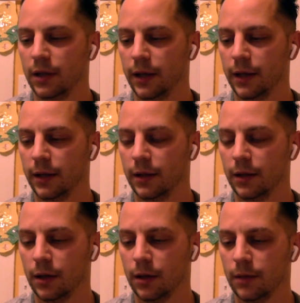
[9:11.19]
And
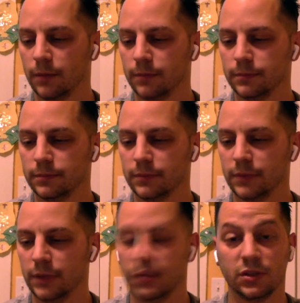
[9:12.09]

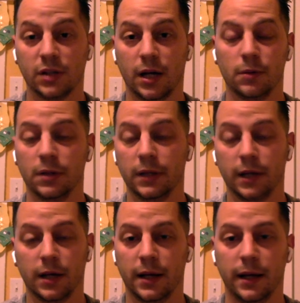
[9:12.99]
it just got really
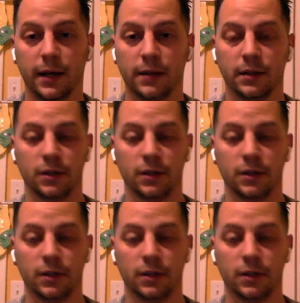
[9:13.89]
out of hand,